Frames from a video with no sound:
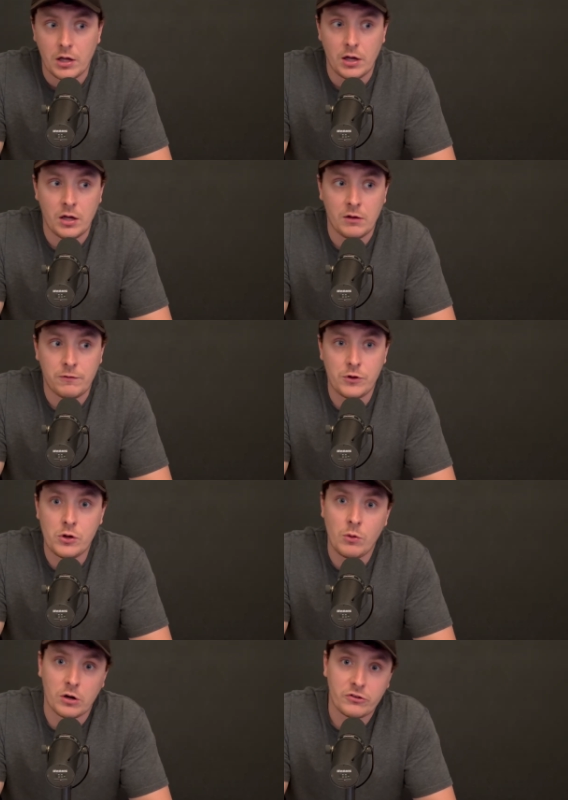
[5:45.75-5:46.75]
If
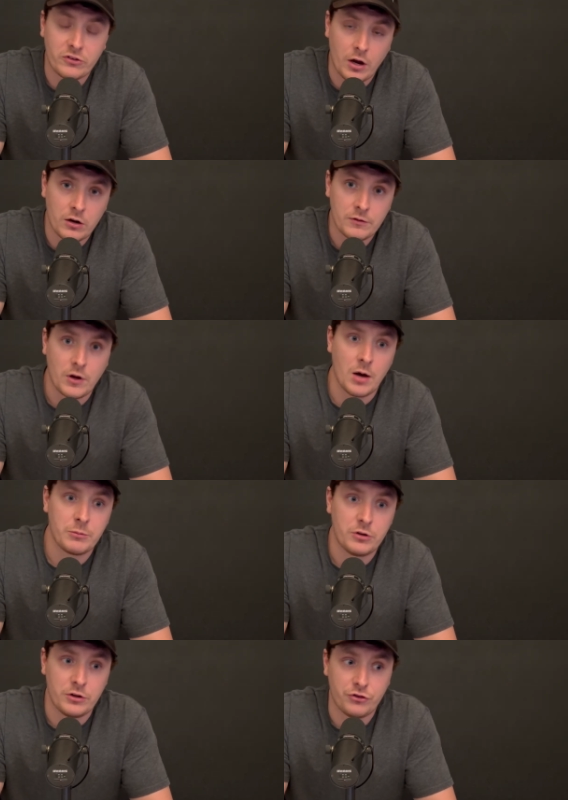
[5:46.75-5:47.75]
you are scared of
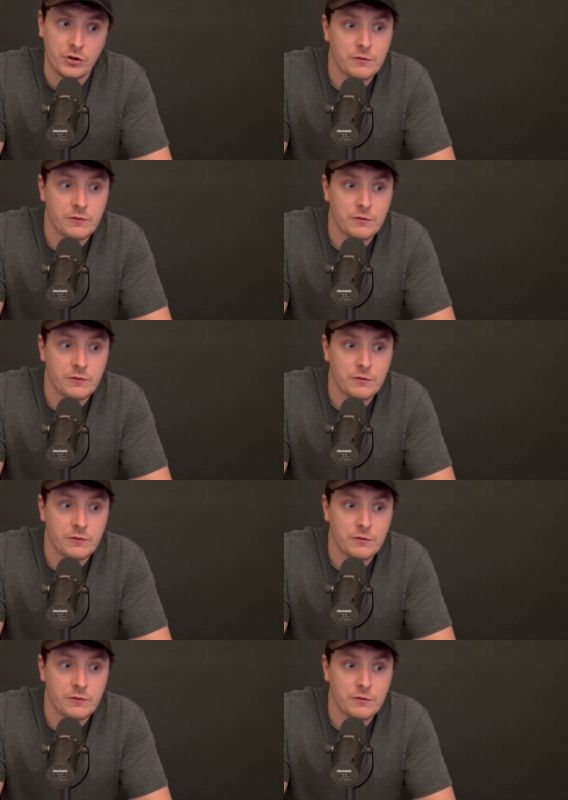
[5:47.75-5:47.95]
competition,